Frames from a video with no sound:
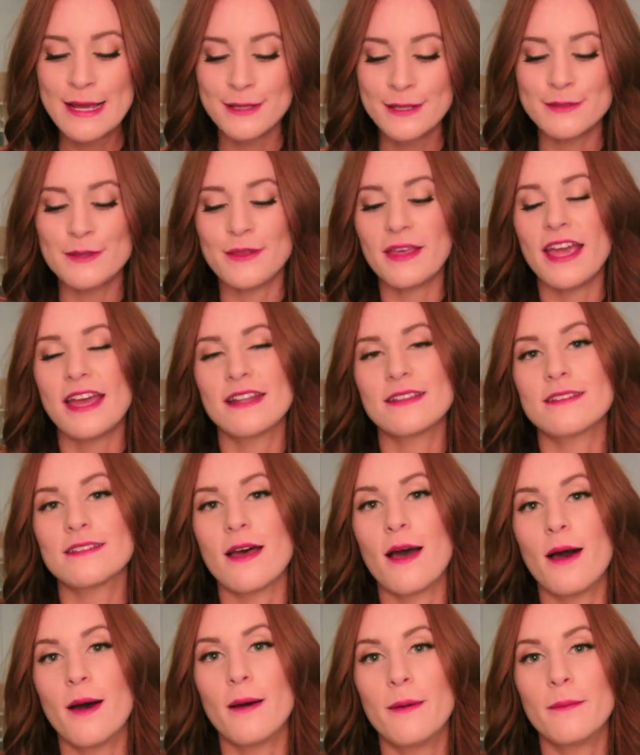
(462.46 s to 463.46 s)
so they had
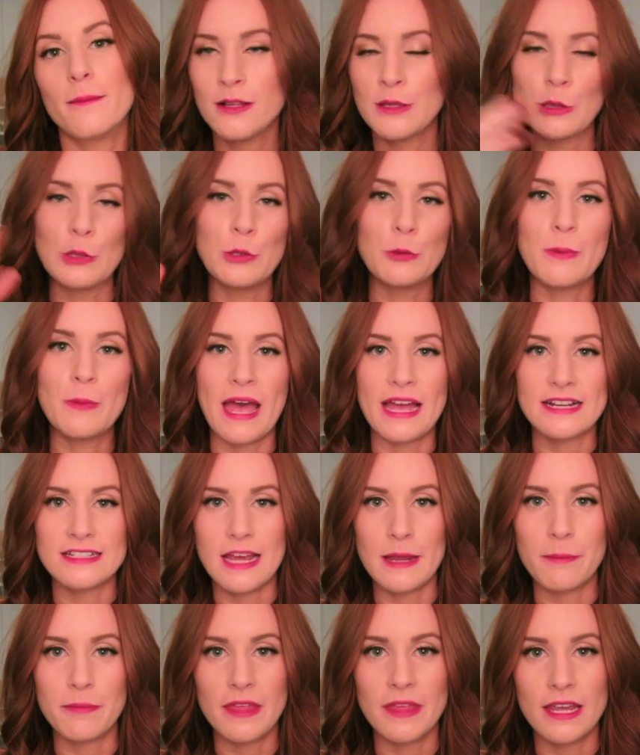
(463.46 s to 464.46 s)
some loot bag
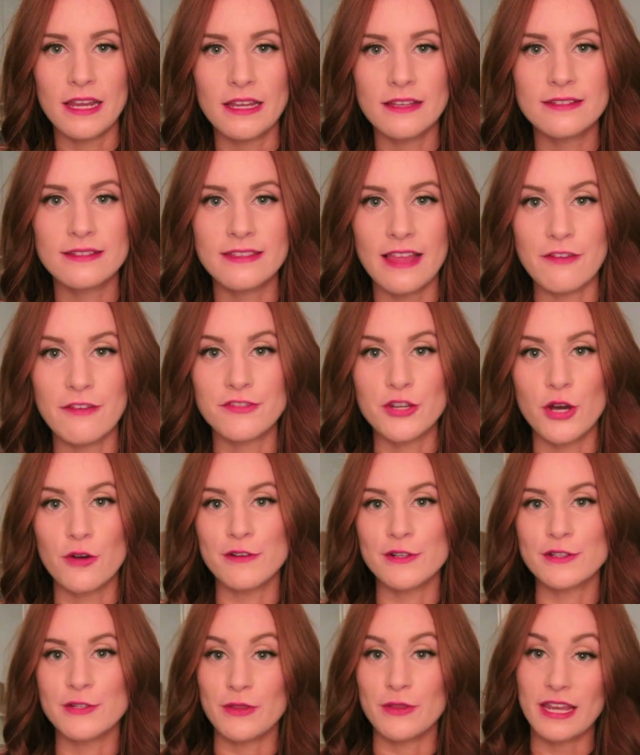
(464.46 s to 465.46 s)
type things left
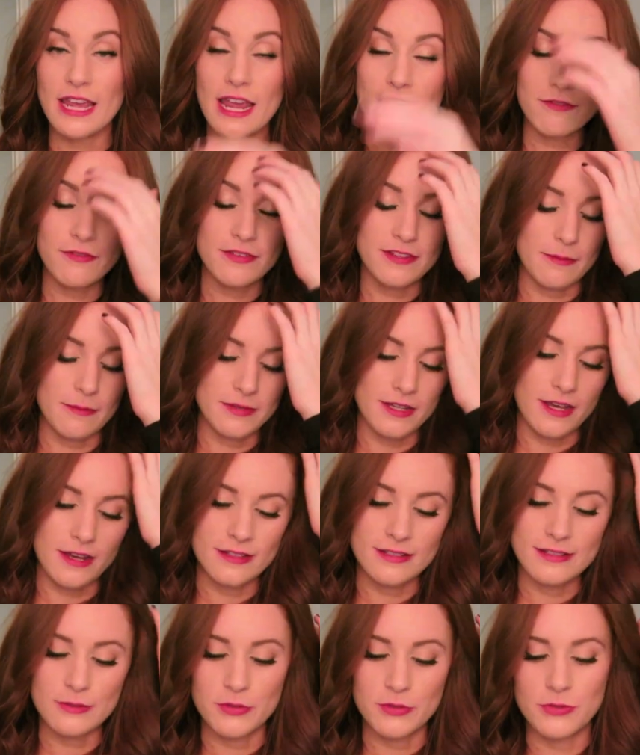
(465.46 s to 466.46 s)
over, so they gave some to
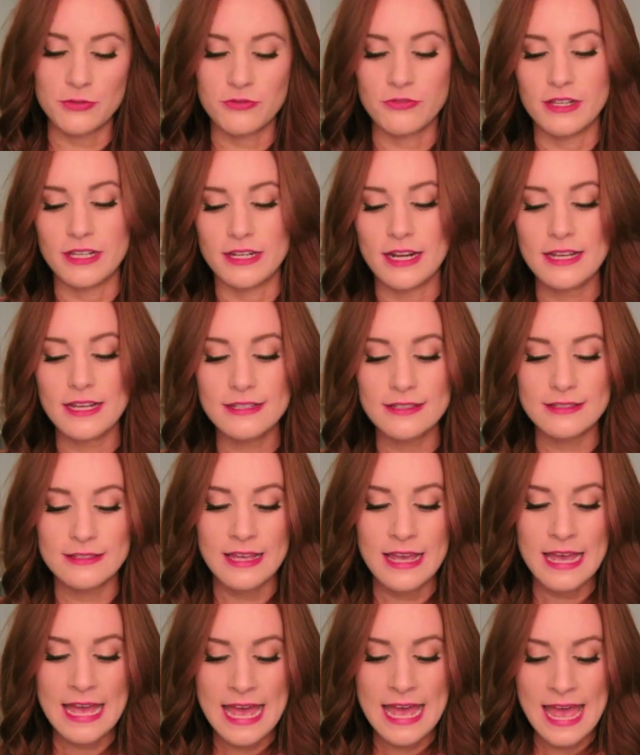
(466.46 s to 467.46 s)
us, which was really
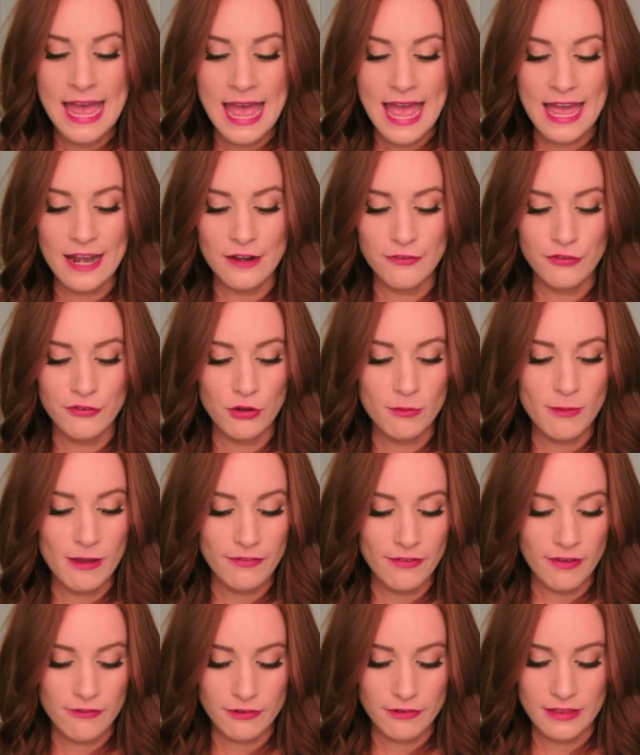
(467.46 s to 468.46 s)
nice. And a few of my
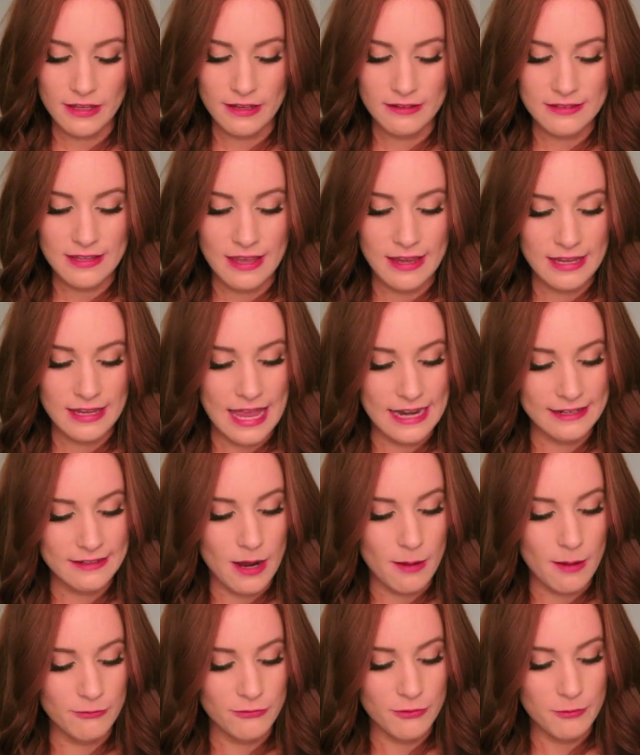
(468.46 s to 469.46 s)
favorite things that had
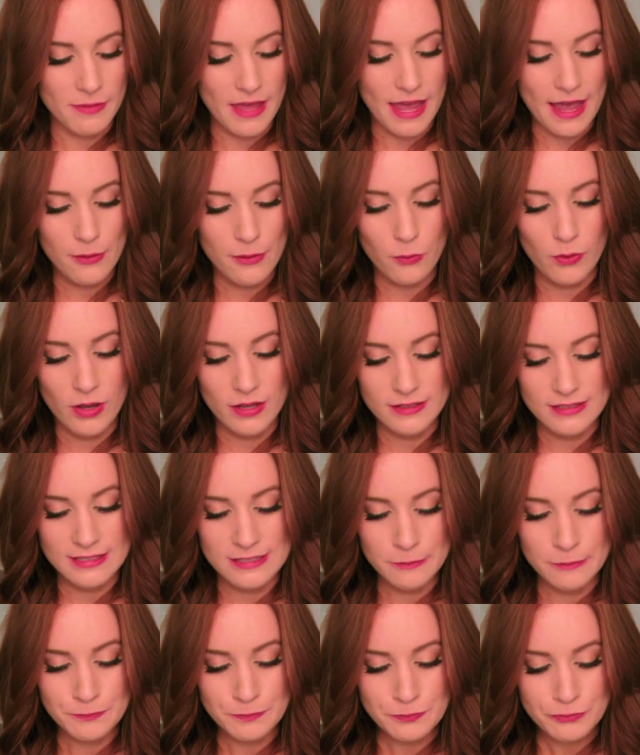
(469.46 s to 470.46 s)
come from that
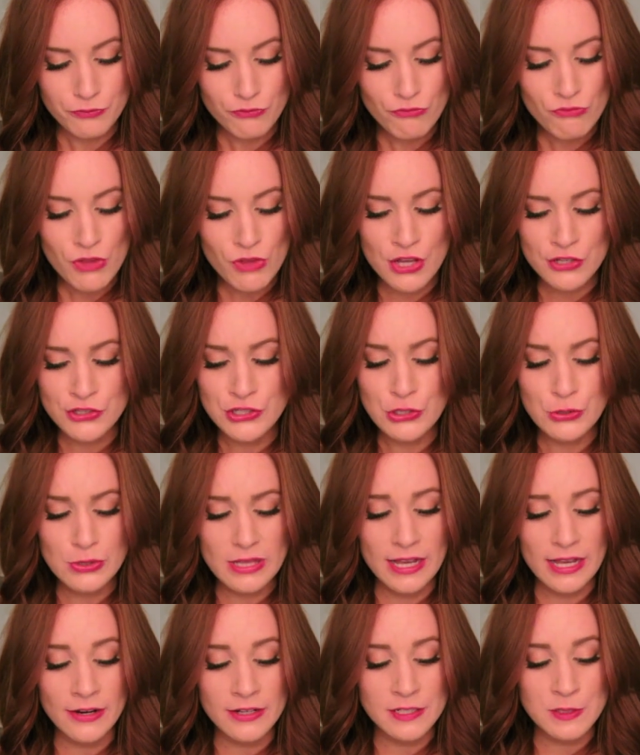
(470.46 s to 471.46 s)
was two
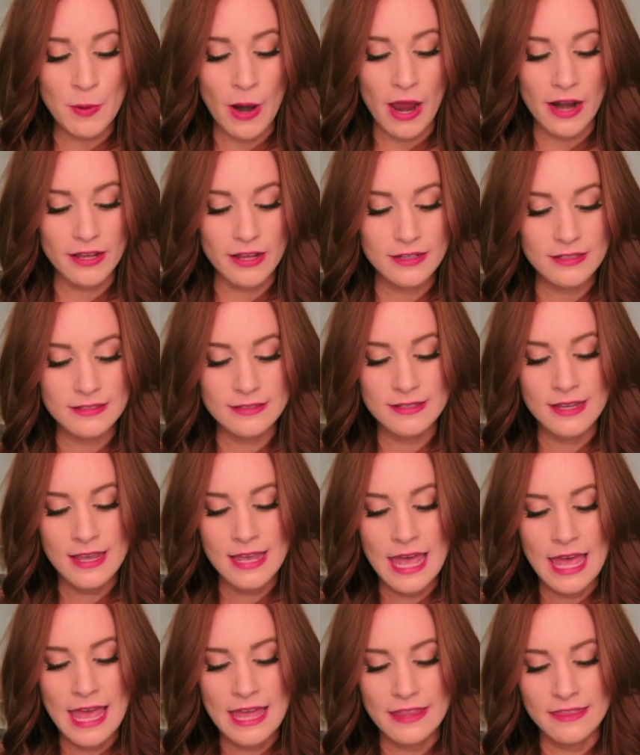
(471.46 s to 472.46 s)
Clarins products,
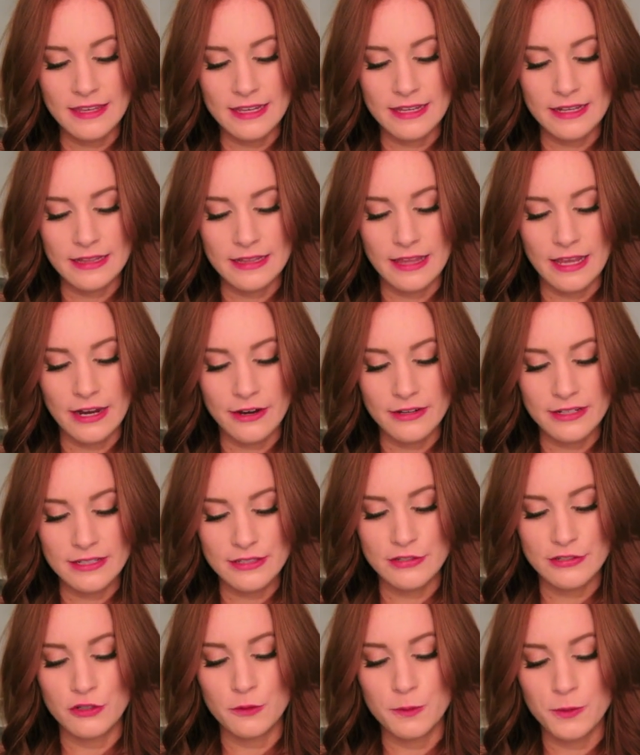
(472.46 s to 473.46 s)
the
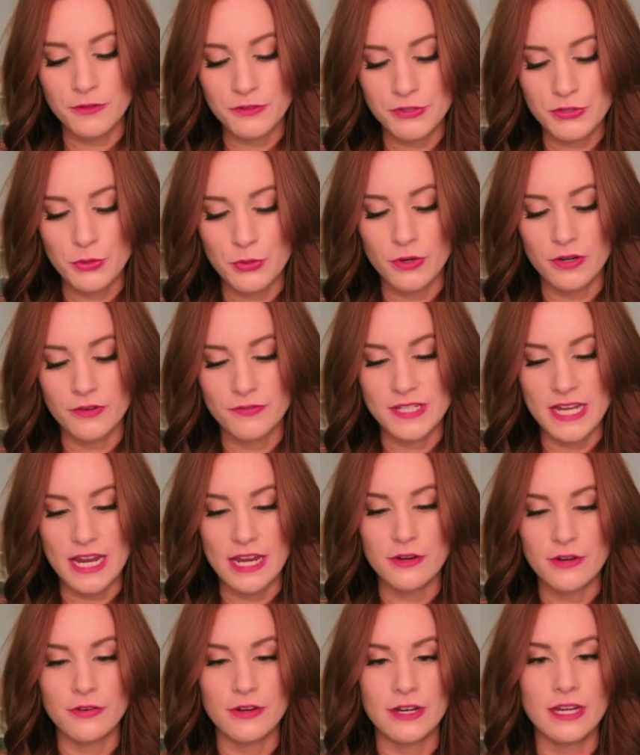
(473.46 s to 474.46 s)
Clarins Super Restorative
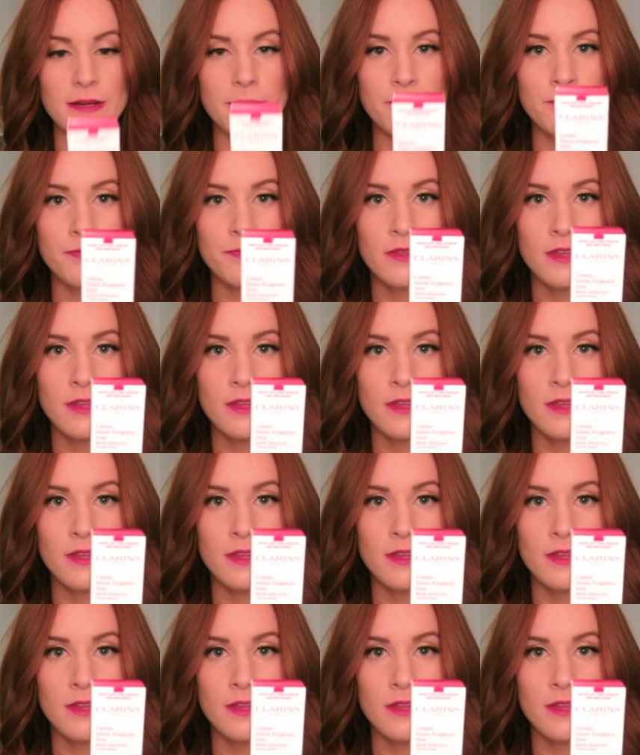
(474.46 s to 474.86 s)
Day Cream,